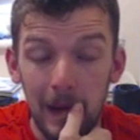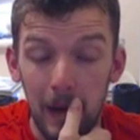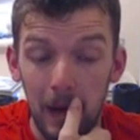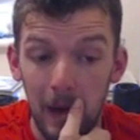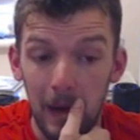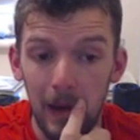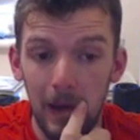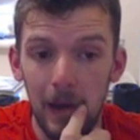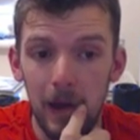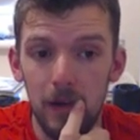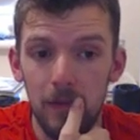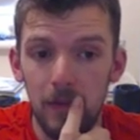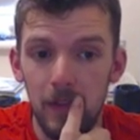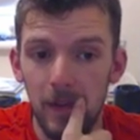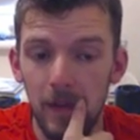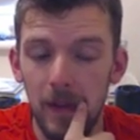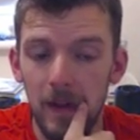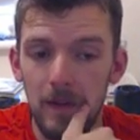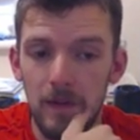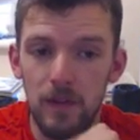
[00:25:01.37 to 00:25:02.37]
love that
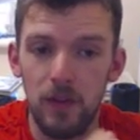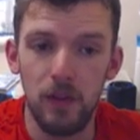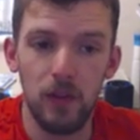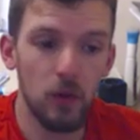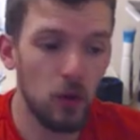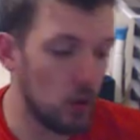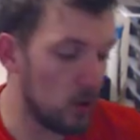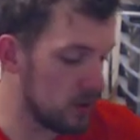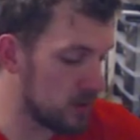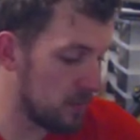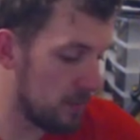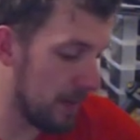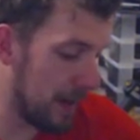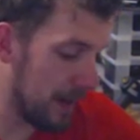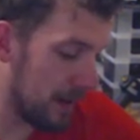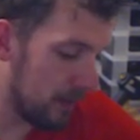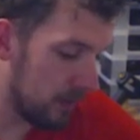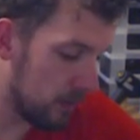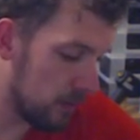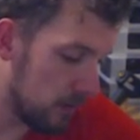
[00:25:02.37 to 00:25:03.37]
they've thought about